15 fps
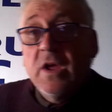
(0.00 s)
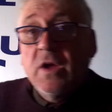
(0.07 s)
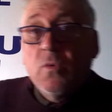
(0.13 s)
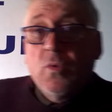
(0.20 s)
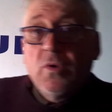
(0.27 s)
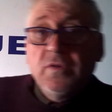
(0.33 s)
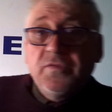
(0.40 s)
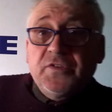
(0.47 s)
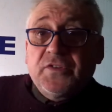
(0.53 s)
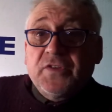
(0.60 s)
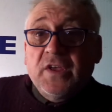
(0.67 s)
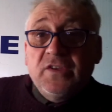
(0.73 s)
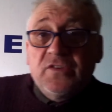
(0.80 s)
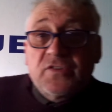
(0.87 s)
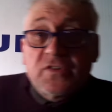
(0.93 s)
one of the
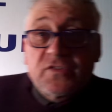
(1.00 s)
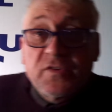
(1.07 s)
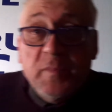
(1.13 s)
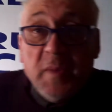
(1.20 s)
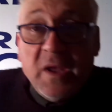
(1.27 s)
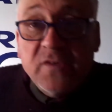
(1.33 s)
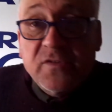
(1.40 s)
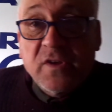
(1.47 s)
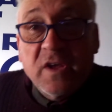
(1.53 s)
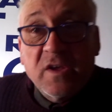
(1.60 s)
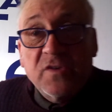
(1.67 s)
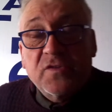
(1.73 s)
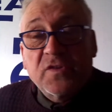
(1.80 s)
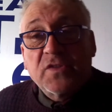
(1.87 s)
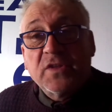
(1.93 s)
things that's amazing
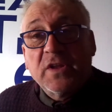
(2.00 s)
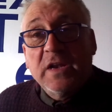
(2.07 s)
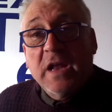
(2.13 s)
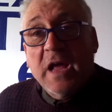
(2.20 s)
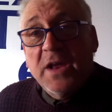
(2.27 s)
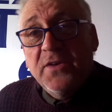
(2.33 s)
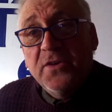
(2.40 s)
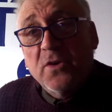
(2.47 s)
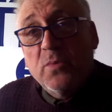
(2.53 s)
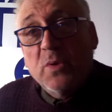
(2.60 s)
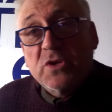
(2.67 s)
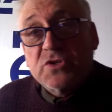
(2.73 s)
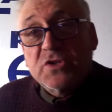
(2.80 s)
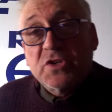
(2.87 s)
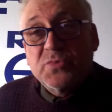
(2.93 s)
is that the land on
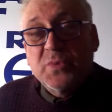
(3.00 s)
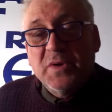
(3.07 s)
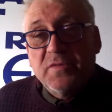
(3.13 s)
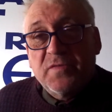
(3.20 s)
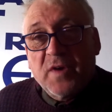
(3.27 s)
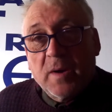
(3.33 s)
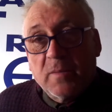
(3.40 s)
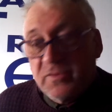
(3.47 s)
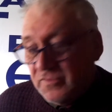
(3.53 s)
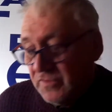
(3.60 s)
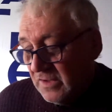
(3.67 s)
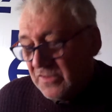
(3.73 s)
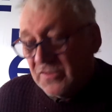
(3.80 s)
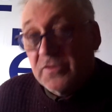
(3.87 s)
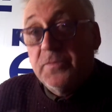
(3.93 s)
which this wind farm
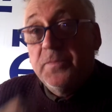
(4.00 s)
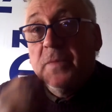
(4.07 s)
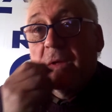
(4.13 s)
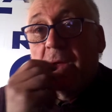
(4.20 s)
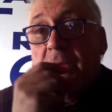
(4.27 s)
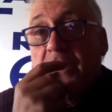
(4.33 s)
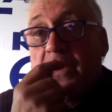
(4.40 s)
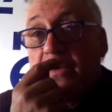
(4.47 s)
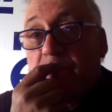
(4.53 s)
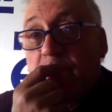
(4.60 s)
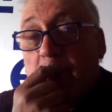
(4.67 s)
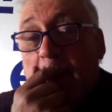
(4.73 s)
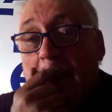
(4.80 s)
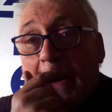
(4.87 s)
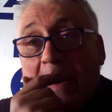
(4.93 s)
sits, there are
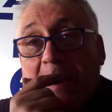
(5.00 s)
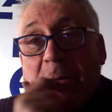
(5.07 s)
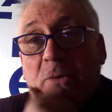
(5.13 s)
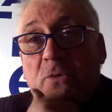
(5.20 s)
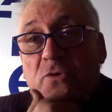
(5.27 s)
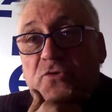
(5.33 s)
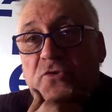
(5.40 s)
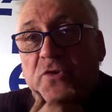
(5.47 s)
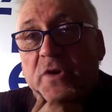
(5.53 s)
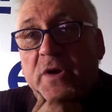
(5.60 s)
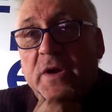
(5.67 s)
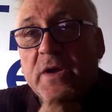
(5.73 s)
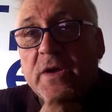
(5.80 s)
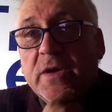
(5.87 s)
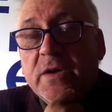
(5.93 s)
3 landowners
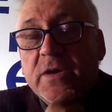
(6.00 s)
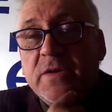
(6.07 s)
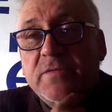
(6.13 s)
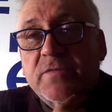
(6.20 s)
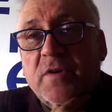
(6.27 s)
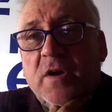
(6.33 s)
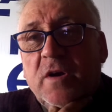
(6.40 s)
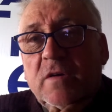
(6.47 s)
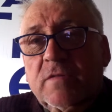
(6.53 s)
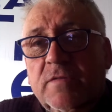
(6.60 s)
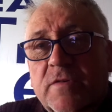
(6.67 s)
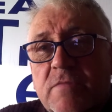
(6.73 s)
involved.